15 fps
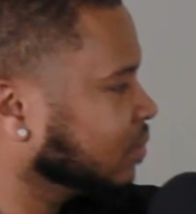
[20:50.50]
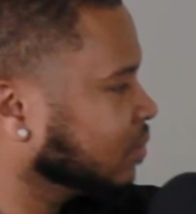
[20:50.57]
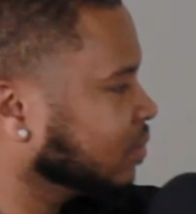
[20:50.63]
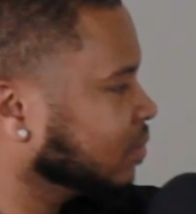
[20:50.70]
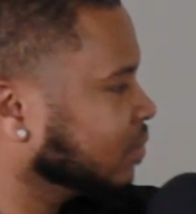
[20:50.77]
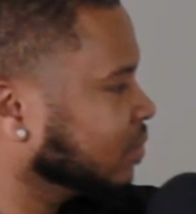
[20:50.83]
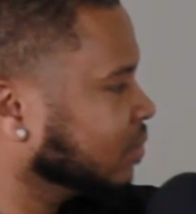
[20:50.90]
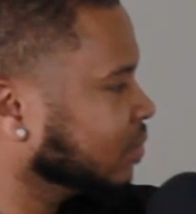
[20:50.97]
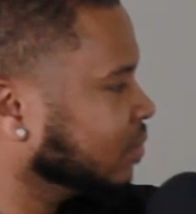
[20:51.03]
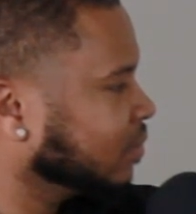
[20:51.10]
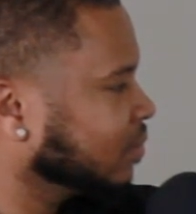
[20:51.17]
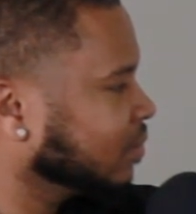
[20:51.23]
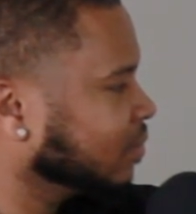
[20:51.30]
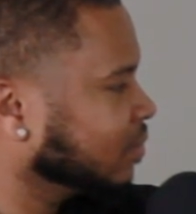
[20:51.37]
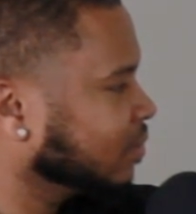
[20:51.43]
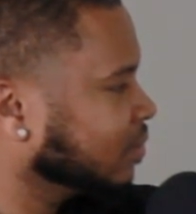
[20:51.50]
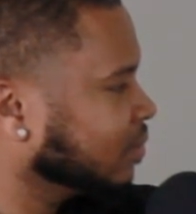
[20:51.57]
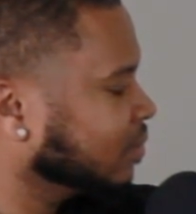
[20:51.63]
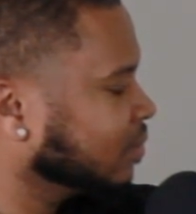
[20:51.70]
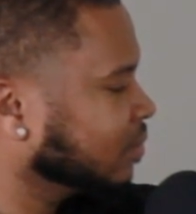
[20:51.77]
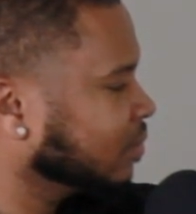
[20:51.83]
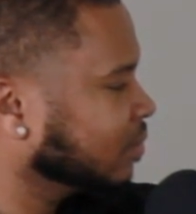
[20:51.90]

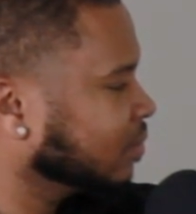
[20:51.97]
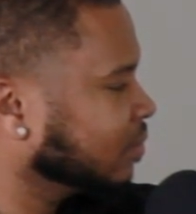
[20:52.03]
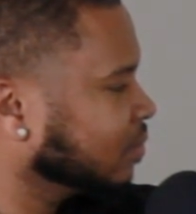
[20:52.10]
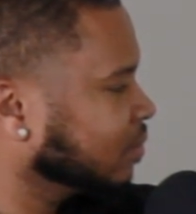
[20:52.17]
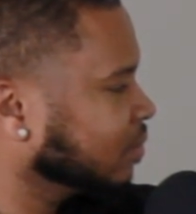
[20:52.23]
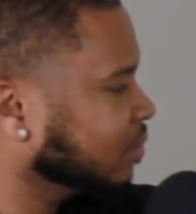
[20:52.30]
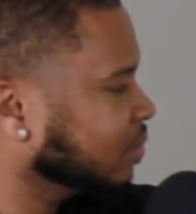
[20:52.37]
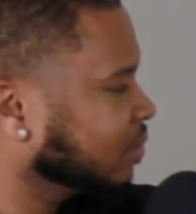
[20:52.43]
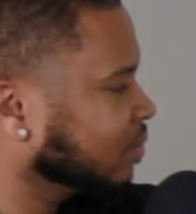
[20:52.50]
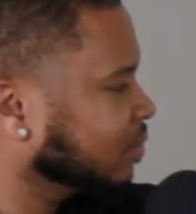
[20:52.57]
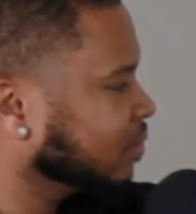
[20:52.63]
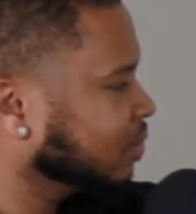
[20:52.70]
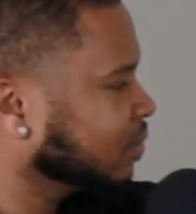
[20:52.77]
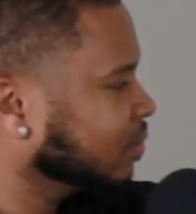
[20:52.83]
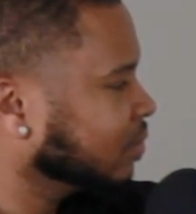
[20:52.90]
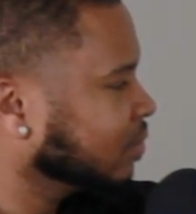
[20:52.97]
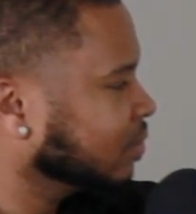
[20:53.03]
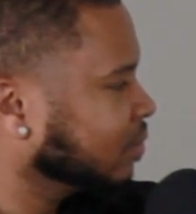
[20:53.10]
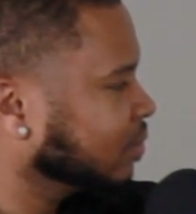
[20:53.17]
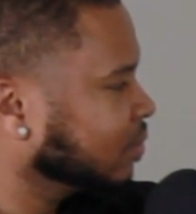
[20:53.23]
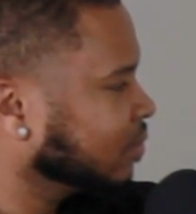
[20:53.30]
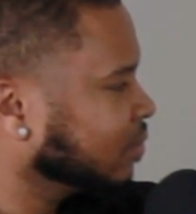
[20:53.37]

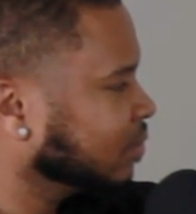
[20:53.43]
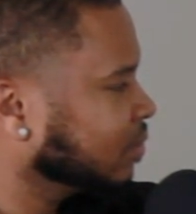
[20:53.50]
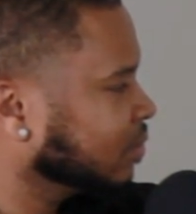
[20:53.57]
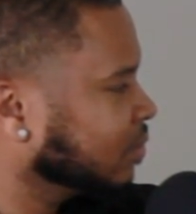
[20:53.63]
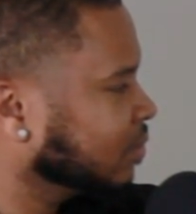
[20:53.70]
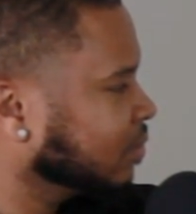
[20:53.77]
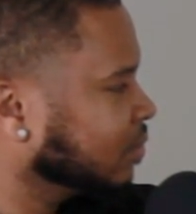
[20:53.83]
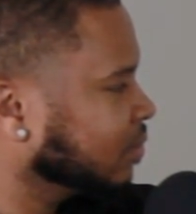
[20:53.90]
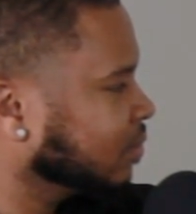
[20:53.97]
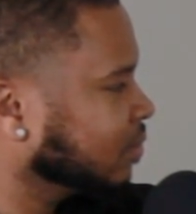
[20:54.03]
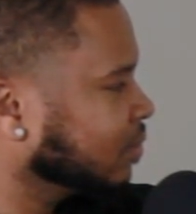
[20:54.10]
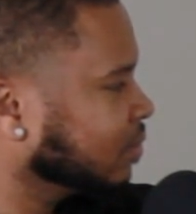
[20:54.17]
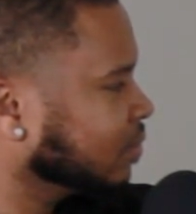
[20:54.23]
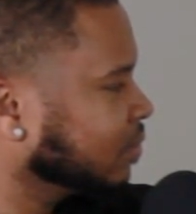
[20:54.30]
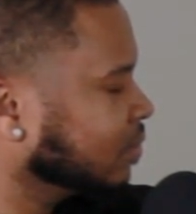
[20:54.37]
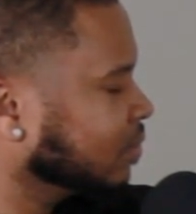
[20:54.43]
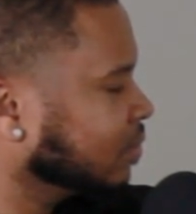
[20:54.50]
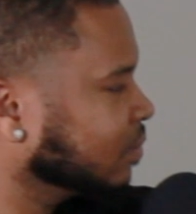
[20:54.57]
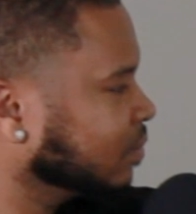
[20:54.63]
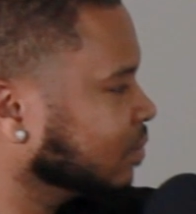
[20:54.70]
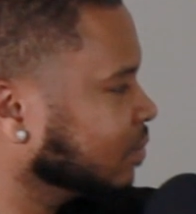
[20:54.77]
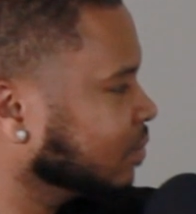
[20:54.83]

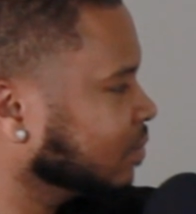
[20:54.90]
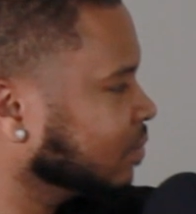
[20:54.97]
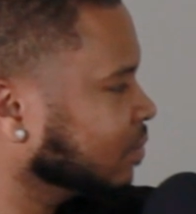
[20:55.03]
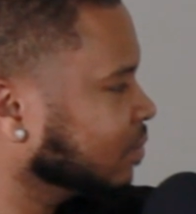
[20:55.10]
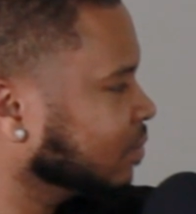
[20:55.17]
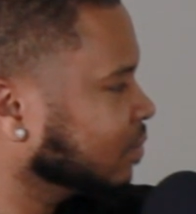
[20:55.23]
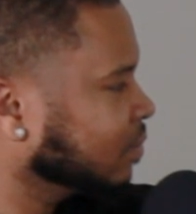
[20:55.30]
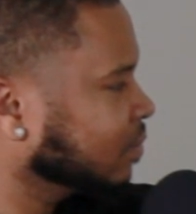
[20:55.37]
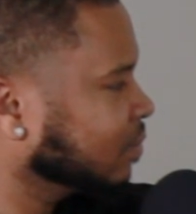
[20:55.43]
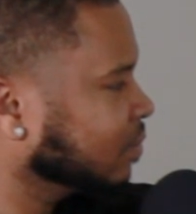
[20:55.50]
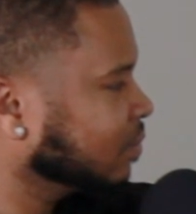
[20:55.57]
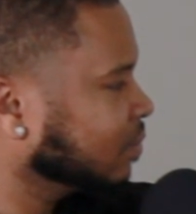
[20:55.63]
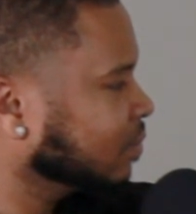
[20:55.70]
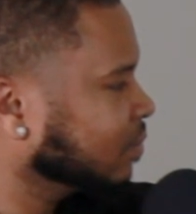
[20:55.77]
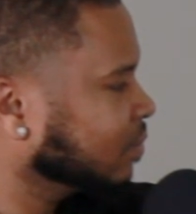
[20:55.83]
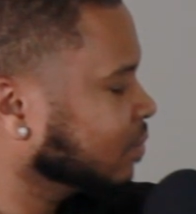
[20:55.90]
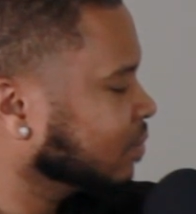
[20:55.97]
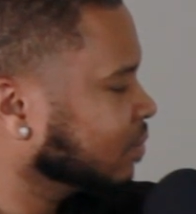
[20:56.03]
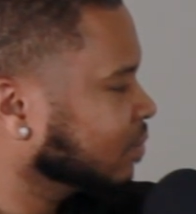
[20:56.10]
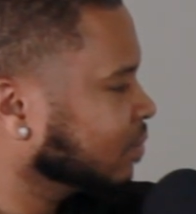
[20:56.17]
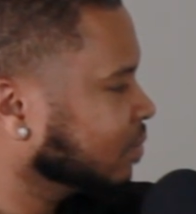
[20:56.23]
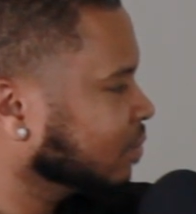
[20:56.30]

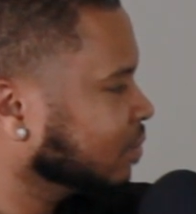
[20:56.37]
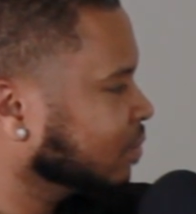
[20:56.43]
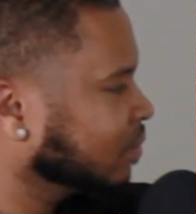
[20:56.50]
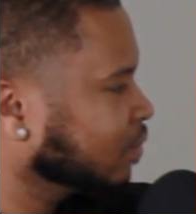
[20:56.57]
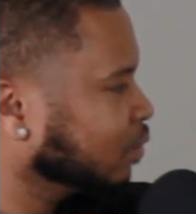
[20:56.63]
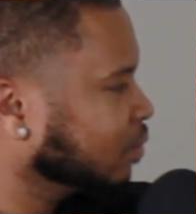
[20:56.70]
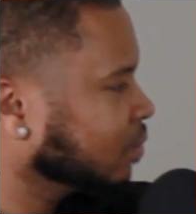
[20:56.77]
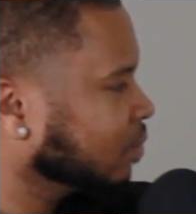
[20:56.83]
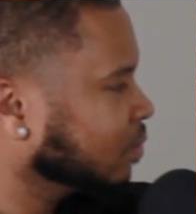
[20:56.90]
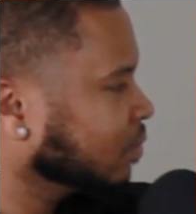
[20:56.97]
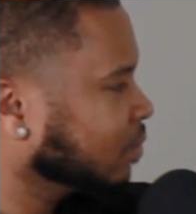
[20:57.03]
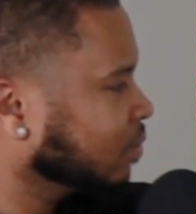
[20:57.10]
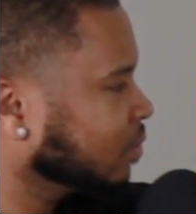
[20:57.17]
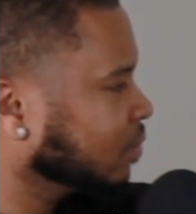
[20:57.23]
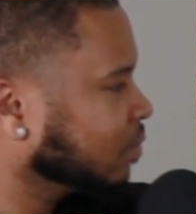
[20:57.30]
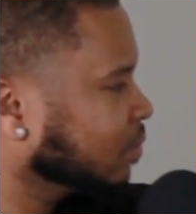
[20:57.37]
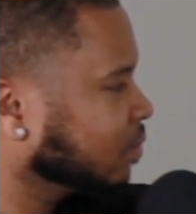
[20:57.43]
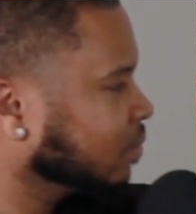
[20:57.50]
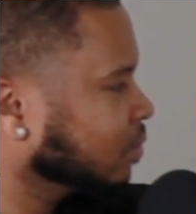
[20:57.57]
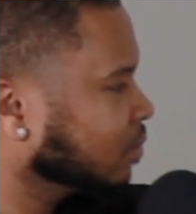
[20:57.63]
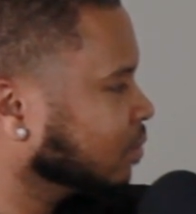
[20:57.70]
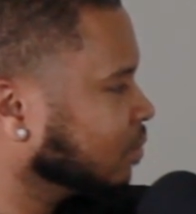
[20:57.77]

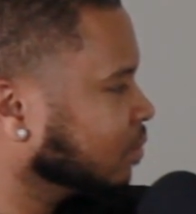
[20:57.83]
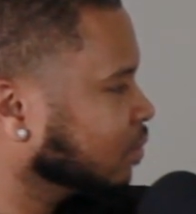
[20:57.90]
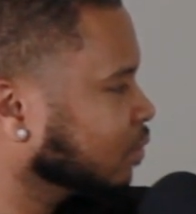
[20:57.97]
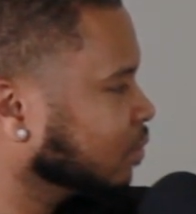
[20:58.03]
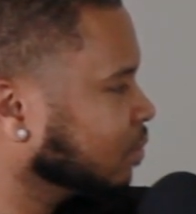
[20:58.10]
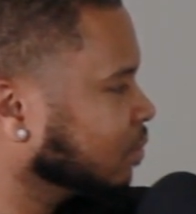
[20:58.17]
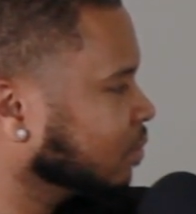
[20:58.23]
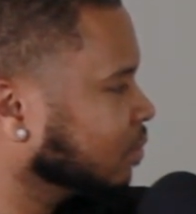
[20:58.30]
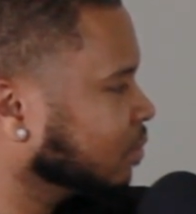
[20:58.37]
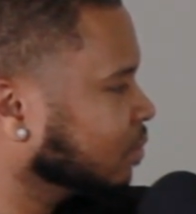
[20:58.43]
(not speaking)